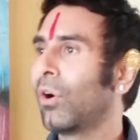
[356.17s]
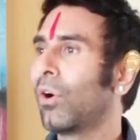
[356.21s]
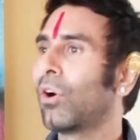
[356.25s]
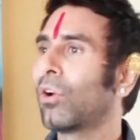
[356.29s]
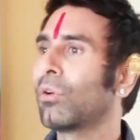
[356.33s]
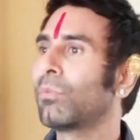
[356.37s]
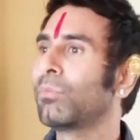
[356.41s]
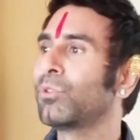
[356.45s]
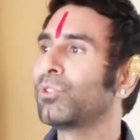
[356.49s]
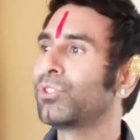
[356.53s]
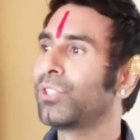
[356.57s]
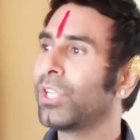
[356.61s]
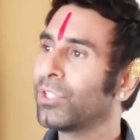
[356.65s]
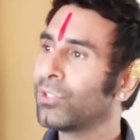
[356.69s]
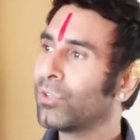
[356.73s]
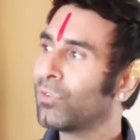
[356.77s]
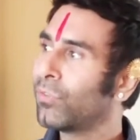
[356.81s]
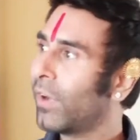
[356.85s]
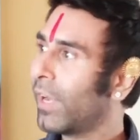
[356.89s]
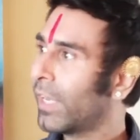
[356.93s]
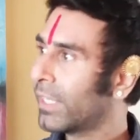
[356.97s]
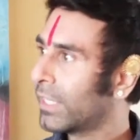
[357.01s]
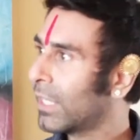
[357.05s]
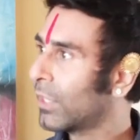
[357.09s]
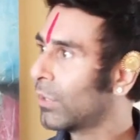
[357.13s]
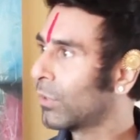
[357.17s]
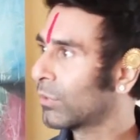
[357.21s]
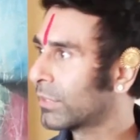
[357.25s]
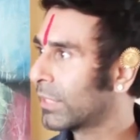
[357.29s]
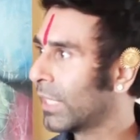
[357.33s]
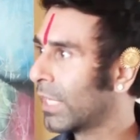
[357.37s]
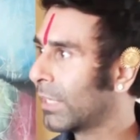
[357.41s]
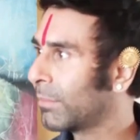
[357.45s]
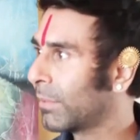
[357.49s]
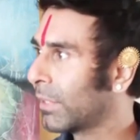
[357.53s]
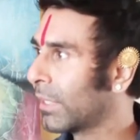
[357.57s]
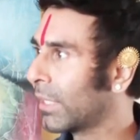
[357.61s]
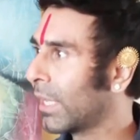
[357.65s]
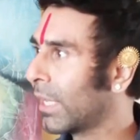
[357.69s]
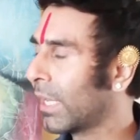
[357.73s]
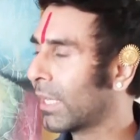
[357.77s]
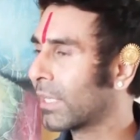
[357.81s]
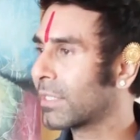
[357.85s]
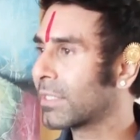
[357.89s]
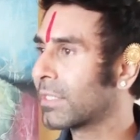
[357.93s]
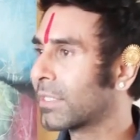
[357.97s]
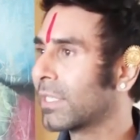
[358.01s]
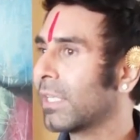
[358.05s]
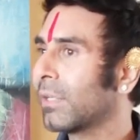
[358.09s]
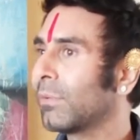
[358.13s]
And mujhe jo fayda hota hai mere
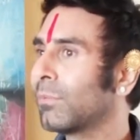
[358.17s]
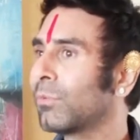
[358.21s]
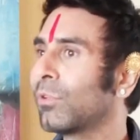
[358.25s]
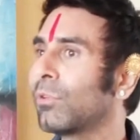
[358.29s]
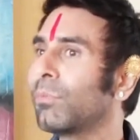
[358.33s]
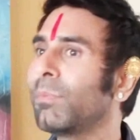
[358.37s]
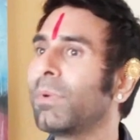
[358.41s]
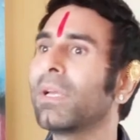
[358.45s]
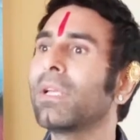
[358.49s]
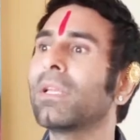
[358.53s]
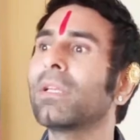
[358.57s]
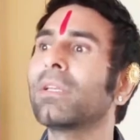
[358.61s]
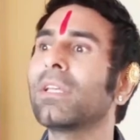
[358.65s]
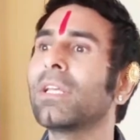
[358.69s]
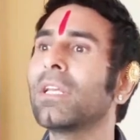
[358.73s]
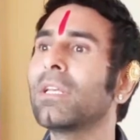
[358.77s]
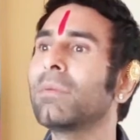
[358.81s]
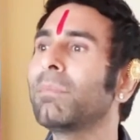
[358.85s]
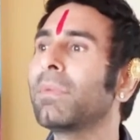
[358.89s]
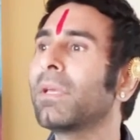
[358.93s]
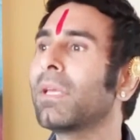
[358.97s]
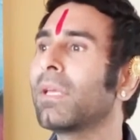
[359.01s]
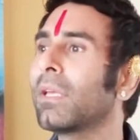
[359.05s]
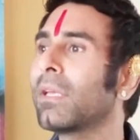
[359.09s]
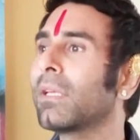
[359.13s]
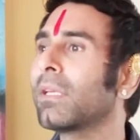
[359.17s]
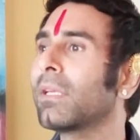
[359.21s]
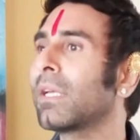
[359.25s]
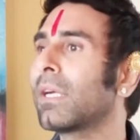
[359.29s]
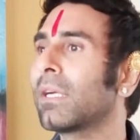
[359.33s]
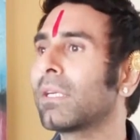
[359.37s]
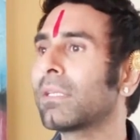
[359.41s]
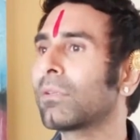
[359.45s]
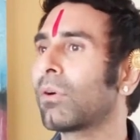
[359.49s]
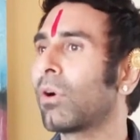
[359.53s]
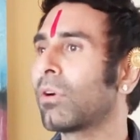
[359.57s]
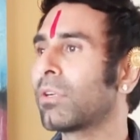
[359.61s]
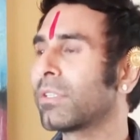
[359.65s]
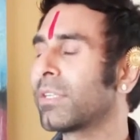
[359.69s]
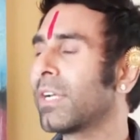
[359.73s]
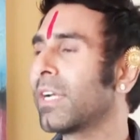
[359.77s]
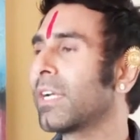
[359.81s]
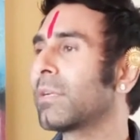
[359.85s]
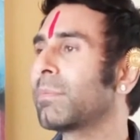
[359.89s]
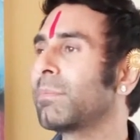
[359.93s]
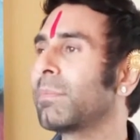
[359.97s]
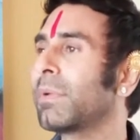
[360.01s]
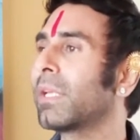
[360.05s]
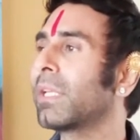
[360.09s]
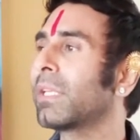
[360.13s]
art se, wo main reel mein ya
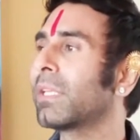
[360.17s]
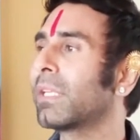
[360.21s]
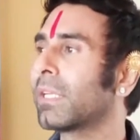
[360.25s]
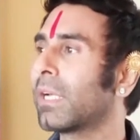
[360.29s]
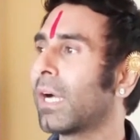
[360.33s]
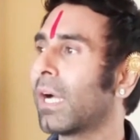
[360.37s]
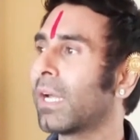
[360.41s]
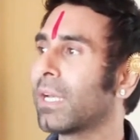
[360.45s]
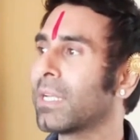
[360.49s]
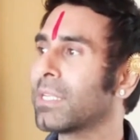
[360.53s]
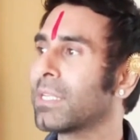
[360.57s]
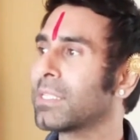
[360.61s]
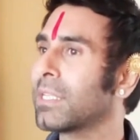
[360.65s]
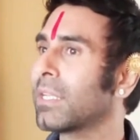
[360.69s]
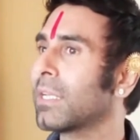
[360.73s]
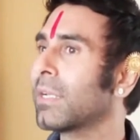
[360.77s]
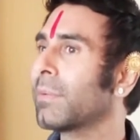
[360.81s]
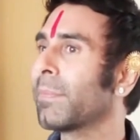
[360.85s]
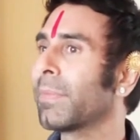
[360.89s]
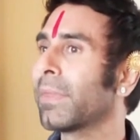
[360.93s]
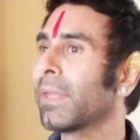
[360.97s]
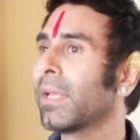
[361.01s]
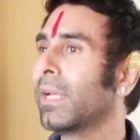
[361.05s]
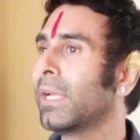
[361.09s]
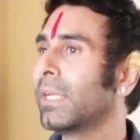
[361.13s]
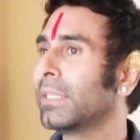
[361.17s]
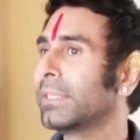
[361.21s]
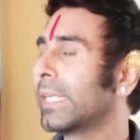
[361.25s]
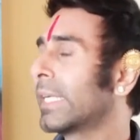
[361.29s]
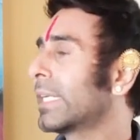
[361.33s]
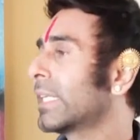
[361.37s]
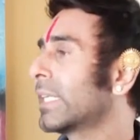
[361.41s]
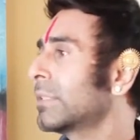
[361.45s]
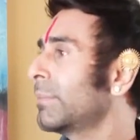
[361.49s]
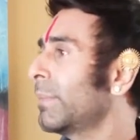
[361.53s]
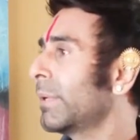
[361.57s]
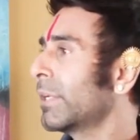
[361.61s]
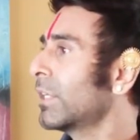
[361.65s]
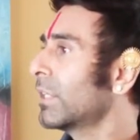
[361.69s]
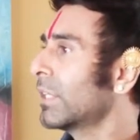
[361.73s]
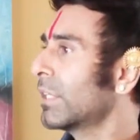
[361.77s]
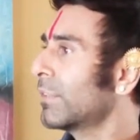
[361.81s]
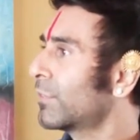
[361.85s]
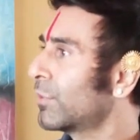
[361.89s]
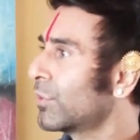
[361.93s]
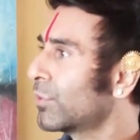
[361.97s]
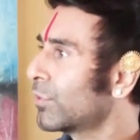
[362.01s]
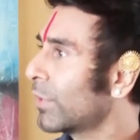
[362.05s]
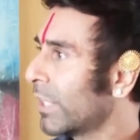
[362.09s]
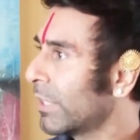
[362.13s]
content mein dikhane se, that doesn't make a
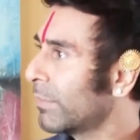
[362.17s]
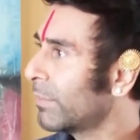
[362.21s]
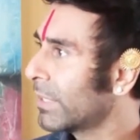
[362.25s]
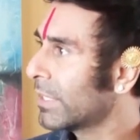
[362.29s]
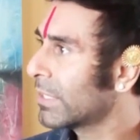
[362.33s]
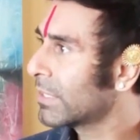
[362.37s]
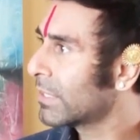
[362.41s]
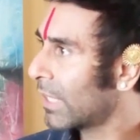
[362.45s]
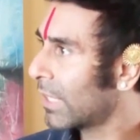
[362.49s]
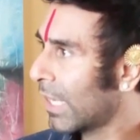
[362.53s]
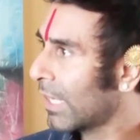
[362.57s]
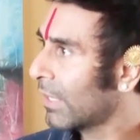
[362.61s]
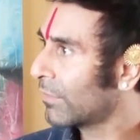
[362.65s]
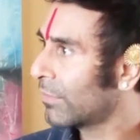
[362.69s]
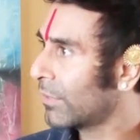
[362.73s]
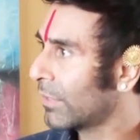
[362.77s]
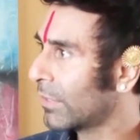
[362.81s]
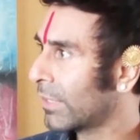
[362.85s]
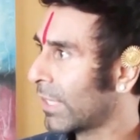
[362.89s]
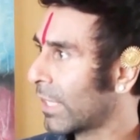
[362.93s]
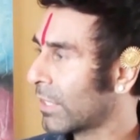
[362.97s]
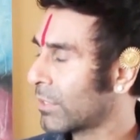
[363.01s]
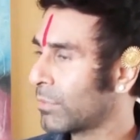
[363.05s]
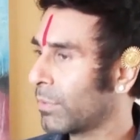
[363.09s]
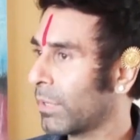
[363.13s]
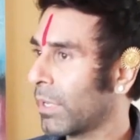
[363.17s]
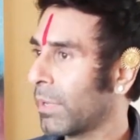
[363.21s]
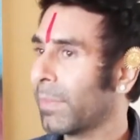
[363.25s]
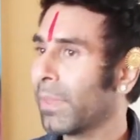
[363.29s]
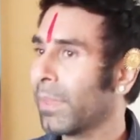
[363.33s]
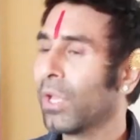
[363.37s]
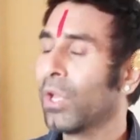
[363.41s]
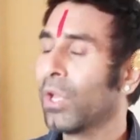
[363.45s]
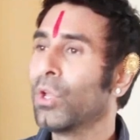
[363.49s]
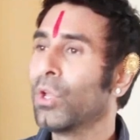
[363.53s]
difference to anybody's life in that way.